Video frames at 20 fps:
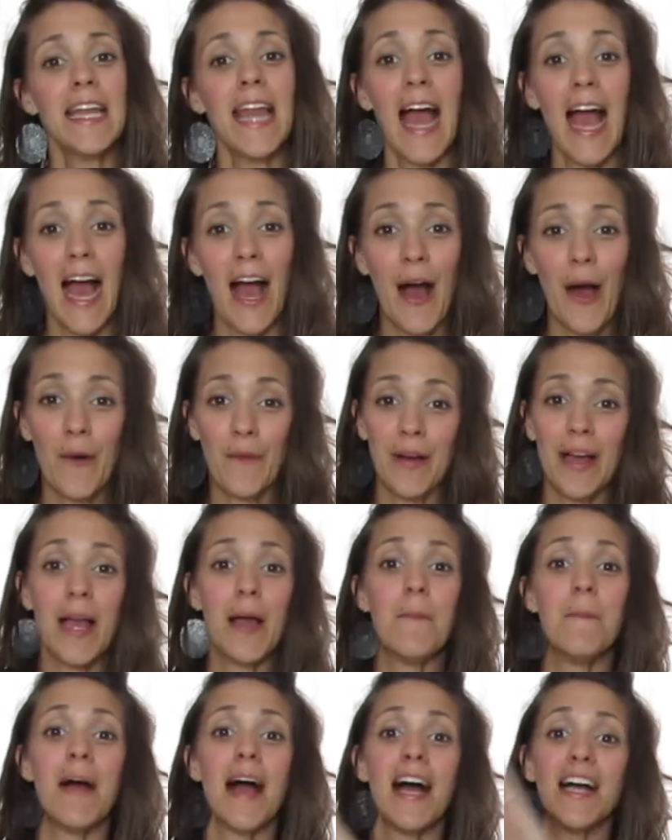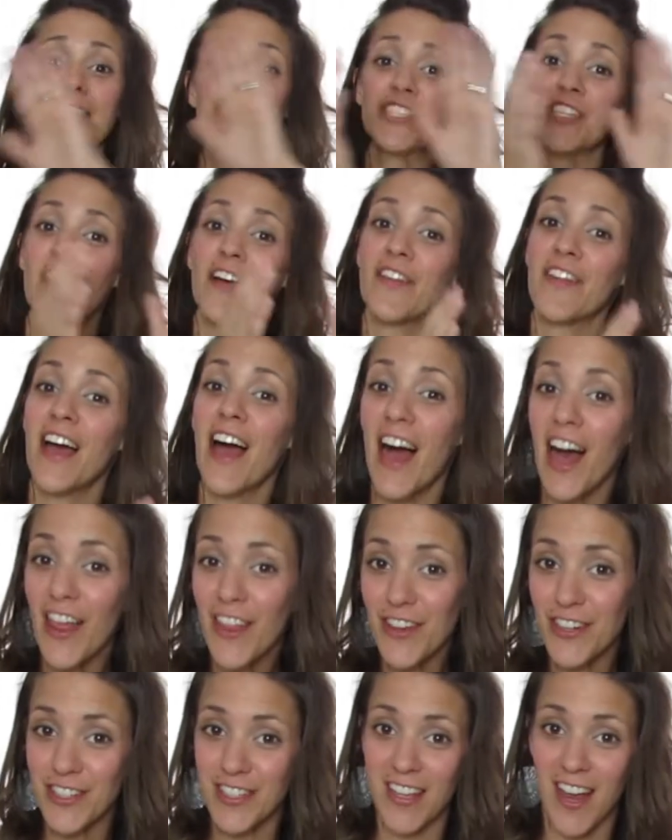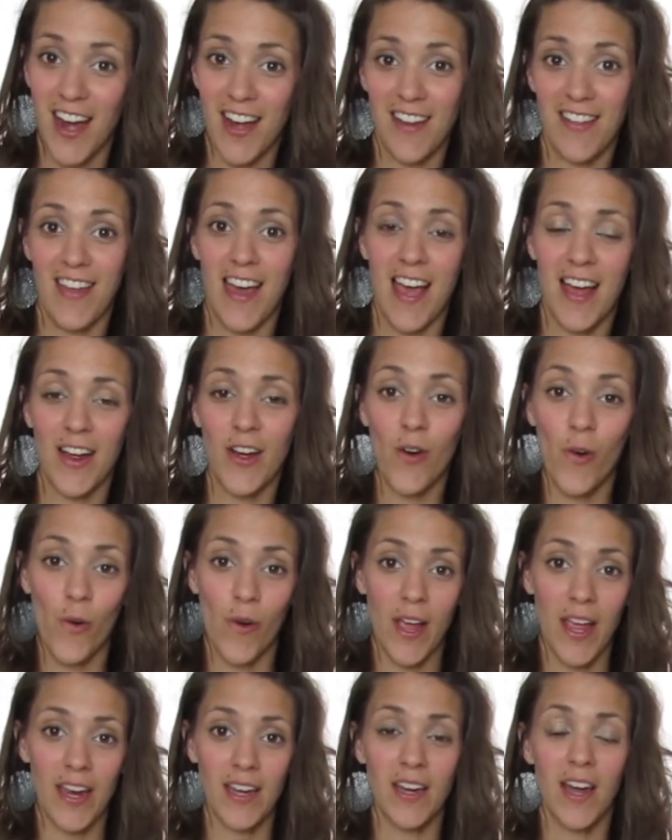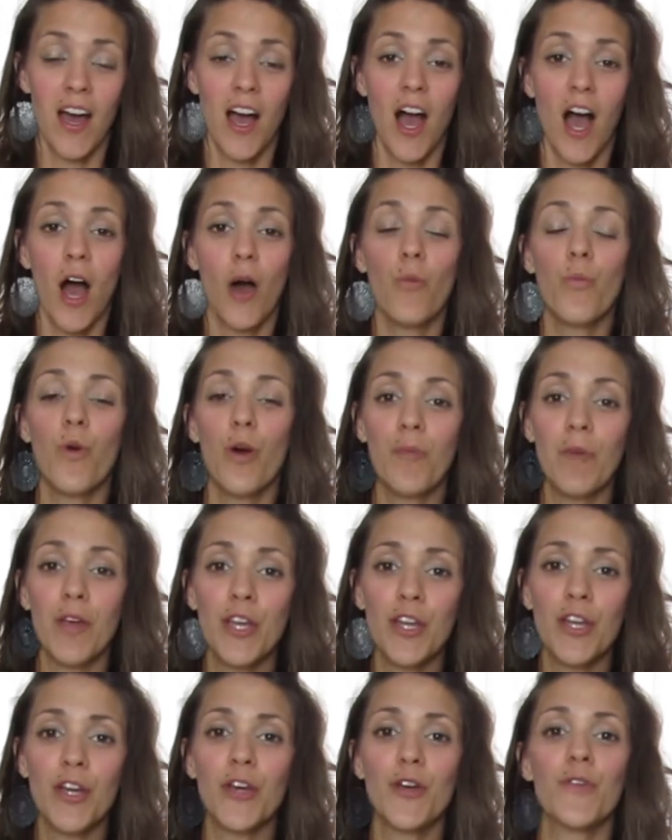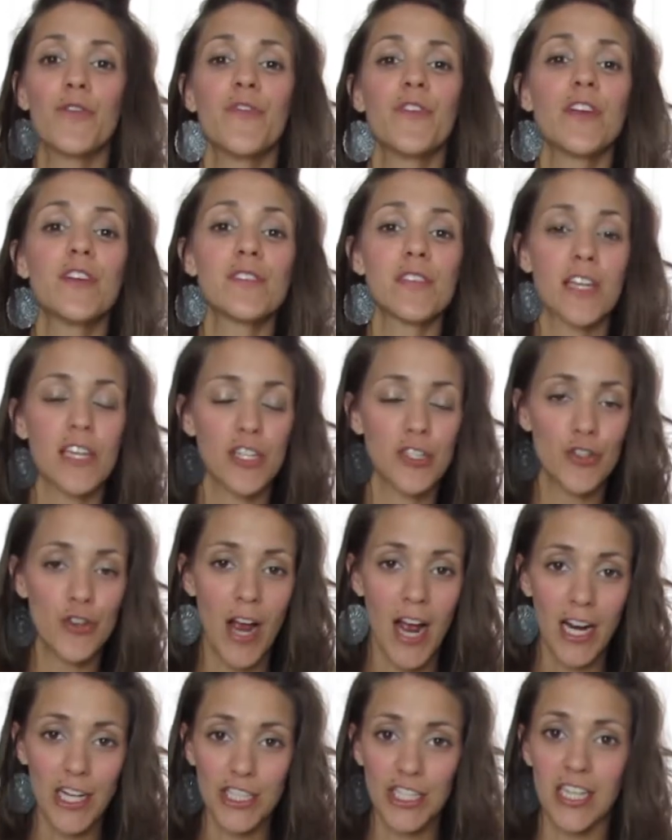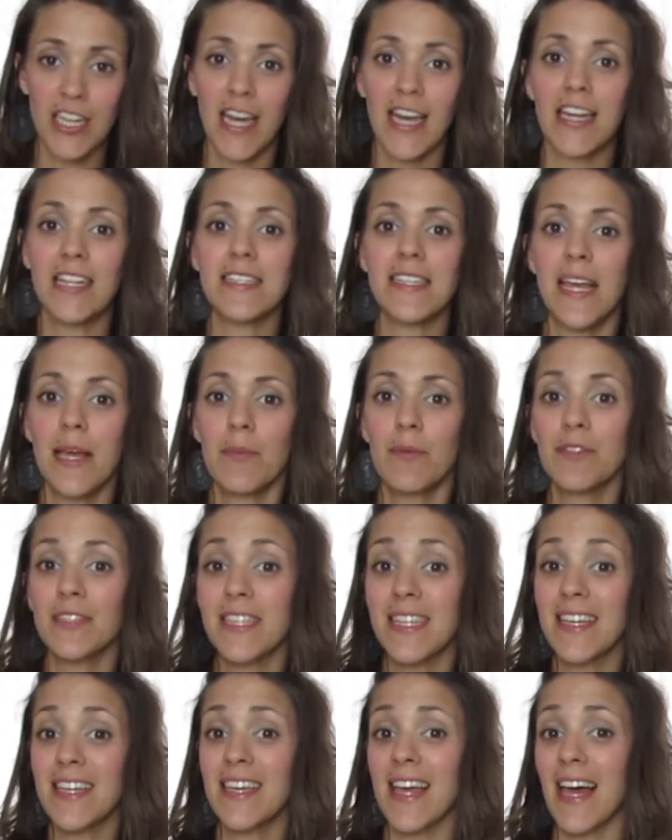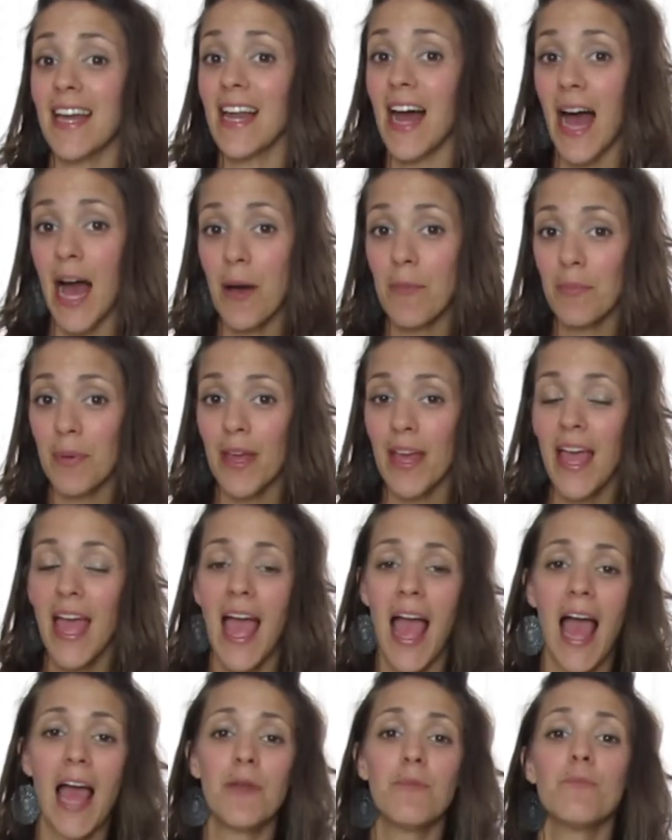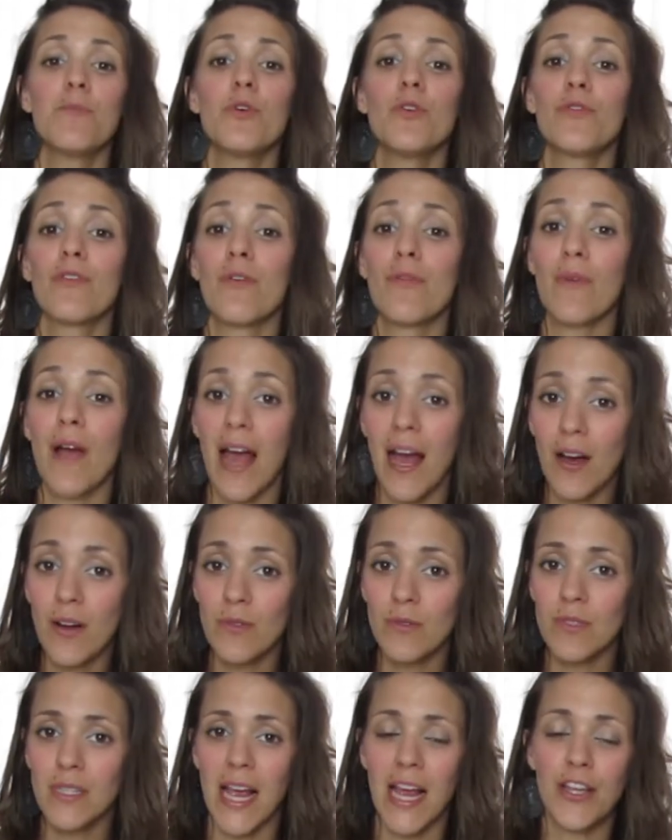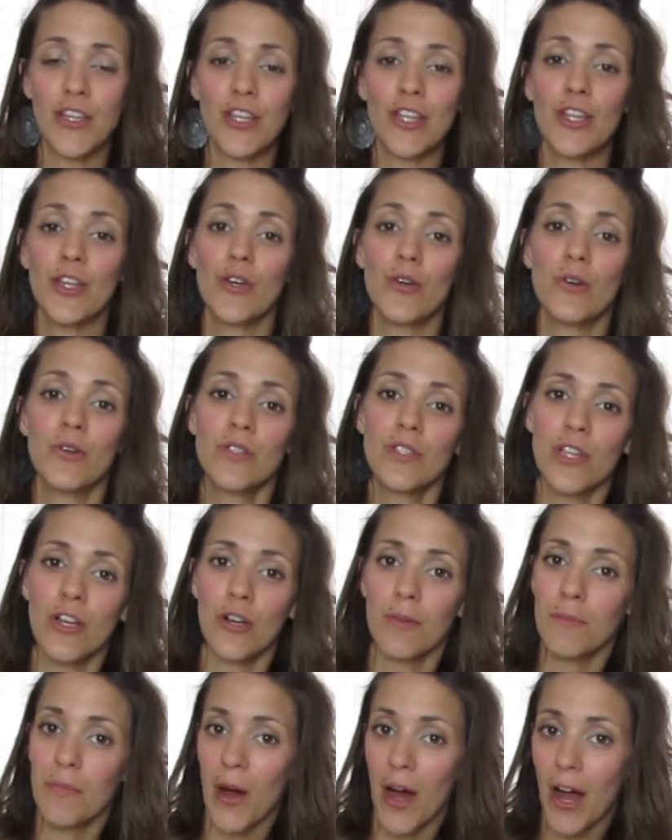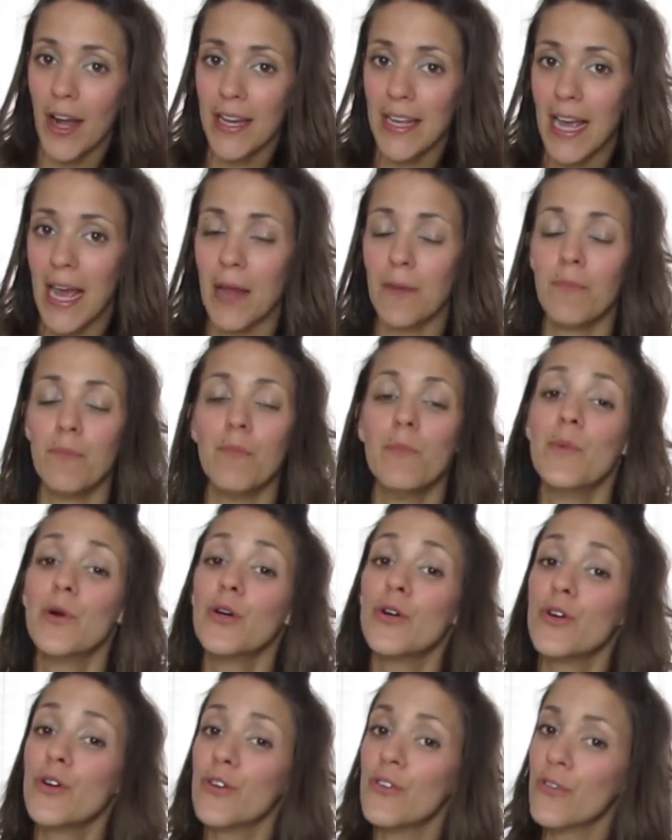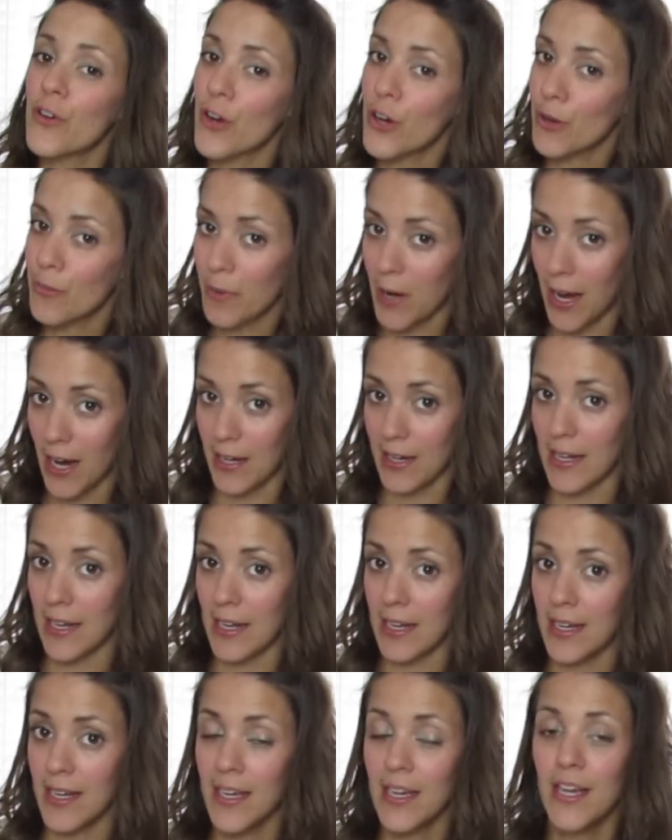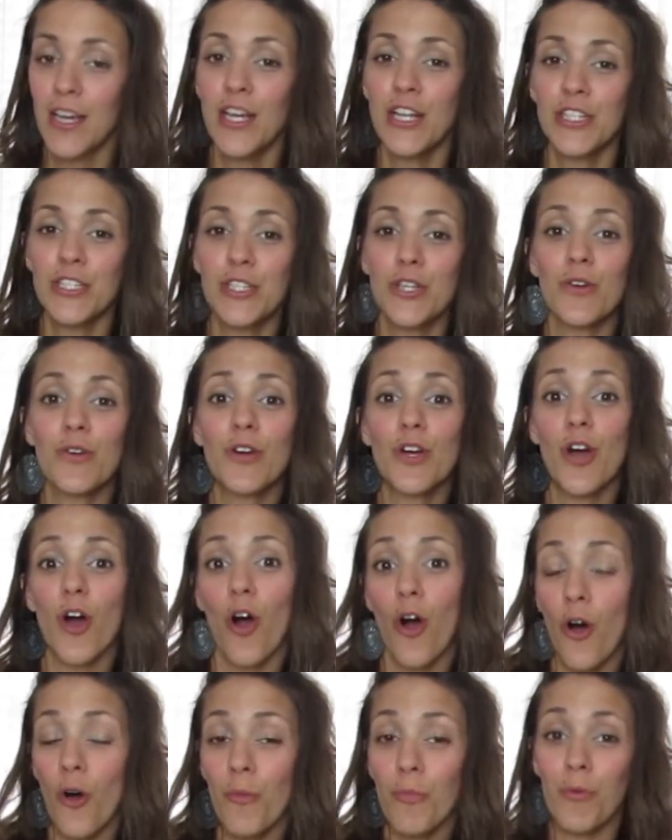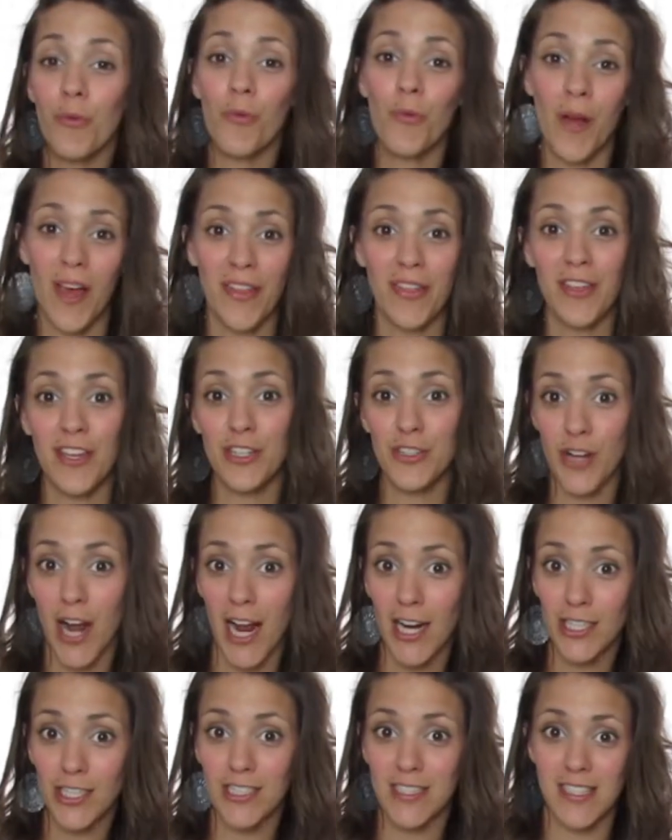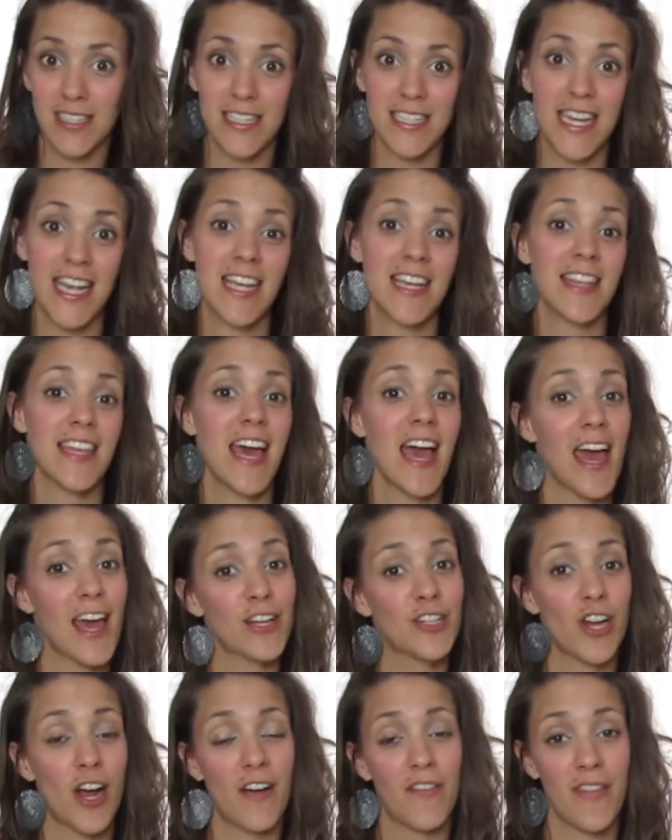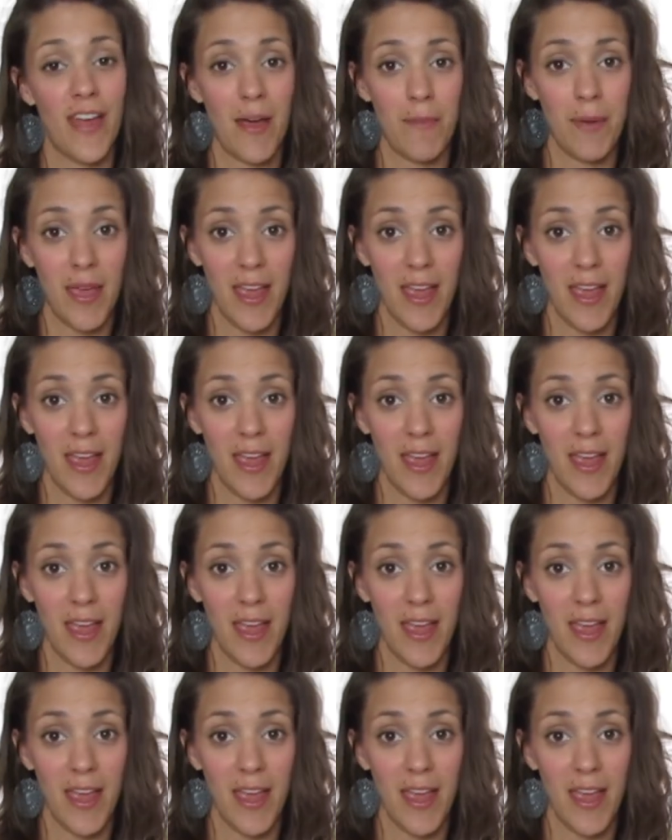Now, imagine on the other side of that coin, a woman who feels a contraction and is able to get up and move around and use her body and move her body to cope with contractions and take the edge off that